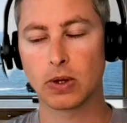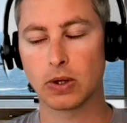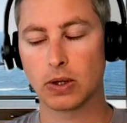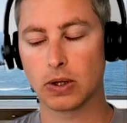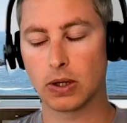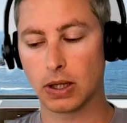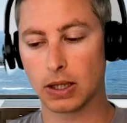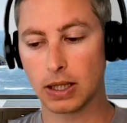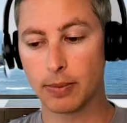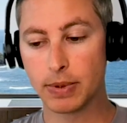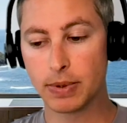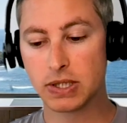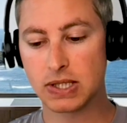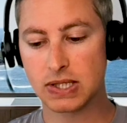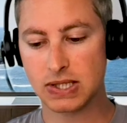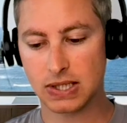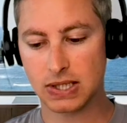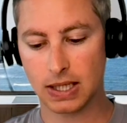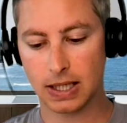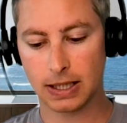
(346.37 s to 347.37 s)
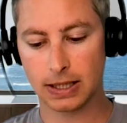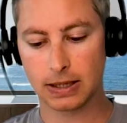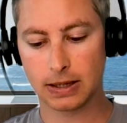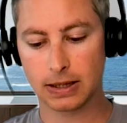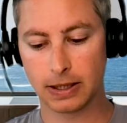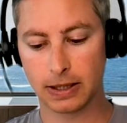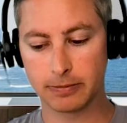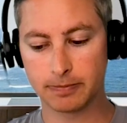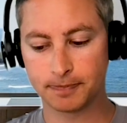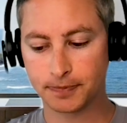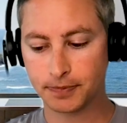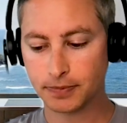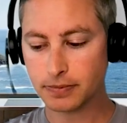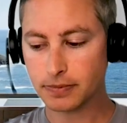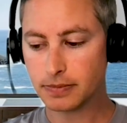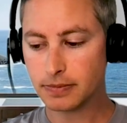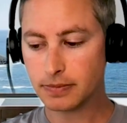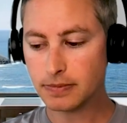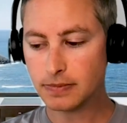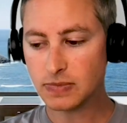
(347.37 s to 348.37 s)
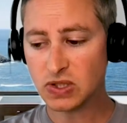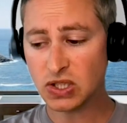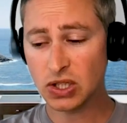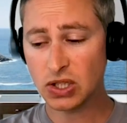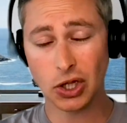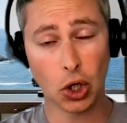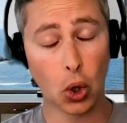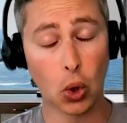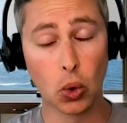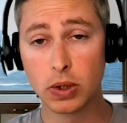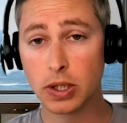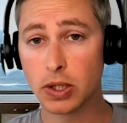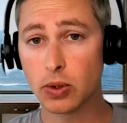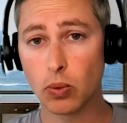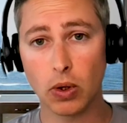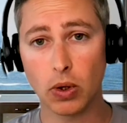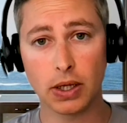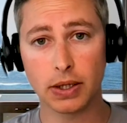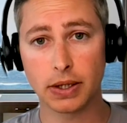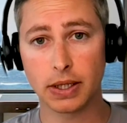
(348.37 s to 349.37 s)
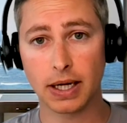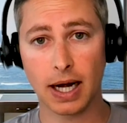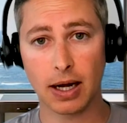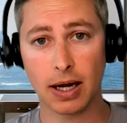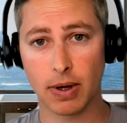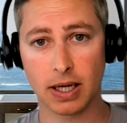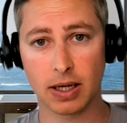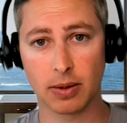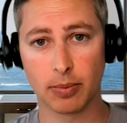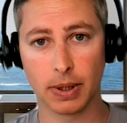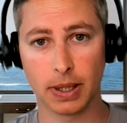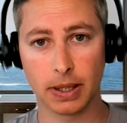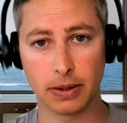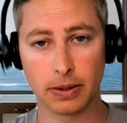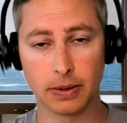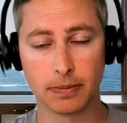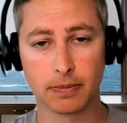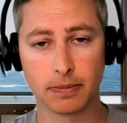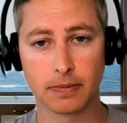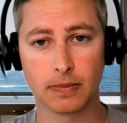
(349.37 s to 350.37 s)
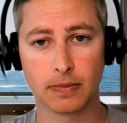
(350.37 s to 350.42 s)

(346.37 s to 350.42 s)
Let me just say that the only one that I recommend